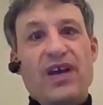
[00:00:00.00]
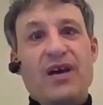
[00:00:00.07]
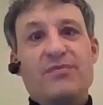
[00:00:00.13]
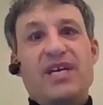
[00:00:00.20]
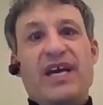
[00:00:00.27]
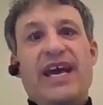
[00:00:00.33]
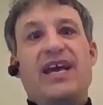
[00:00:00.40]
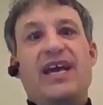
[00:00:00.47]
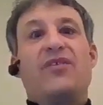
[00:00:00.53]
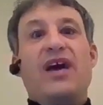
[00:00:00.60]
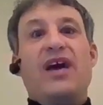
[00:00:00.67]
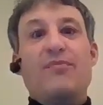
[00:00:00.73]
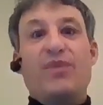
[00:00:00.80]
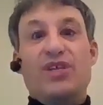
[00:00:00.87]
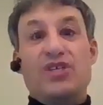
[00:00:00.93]
him to handle
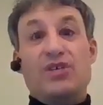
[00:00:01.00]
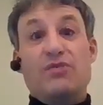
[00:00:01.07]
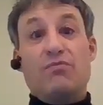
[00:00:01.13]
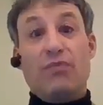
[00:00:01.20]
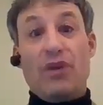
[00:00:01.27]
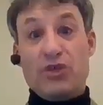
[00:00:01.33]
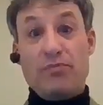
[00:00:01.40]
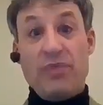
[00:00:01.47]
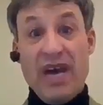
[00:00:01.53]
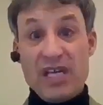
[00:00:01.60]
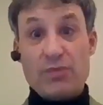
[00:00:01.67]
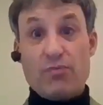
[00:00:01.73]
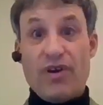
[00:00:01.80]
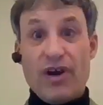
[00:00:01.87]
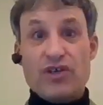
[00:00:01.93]
that much
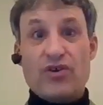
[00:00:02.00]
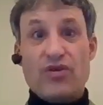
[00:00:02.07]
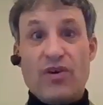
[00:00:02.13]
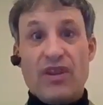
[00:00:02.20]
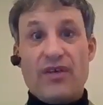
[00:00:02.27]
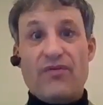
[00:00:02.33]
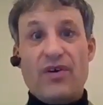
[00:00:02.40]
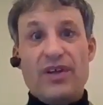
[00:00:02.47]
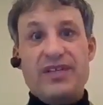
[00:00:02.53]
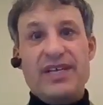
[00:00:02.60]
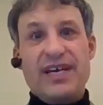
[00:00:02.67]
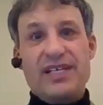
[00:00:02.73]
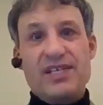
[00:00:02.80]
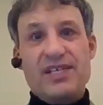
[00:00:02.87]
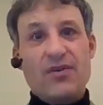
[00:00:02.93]
pace pressure on the front
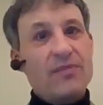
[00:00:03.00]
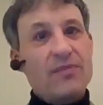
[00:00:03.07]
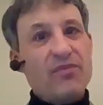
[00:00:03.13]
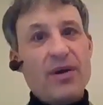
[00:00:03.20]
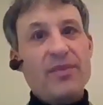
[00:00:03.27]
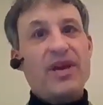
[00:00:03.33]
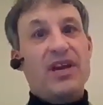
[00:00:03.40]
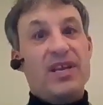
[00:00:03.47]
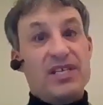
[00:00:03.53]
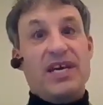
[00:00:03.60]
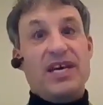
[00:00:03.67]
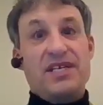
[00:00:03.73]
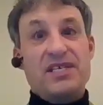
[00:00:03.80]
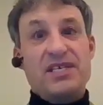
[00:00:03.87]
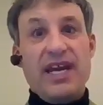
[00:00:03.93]
end. So I'm probably going to
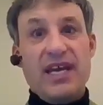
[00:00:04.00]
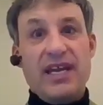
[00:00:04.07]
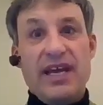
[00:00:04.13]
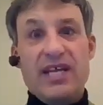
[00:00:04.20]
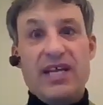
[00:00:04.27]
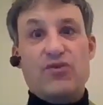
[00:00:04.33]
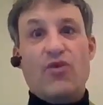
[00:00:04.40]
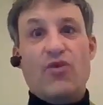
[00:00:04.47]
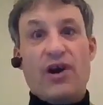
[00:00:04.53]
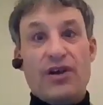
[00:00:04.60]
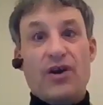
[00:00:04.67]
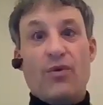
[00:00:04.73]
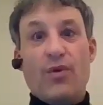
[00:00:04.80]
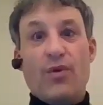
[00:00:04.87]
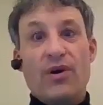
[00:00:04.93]
take a stand against Rock
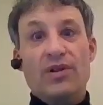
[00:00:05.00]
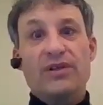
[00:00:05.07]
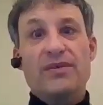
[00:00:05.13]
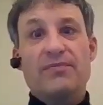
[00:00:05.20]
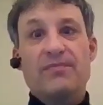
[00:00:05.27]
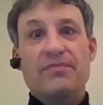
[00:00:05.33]
Your World.